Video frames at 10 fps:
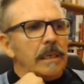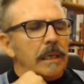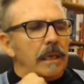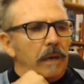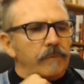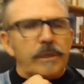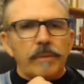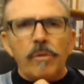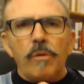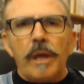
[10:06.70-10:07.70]
I've seen
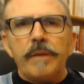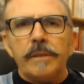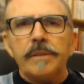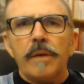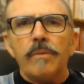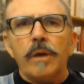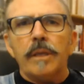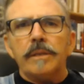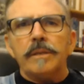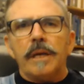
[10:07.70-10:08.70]
more atheists get well
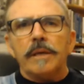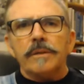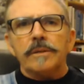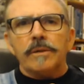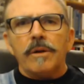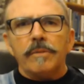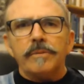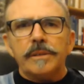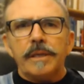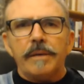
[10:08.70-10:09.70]
in Narcotics
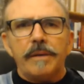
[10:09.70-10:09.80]
Anonymous than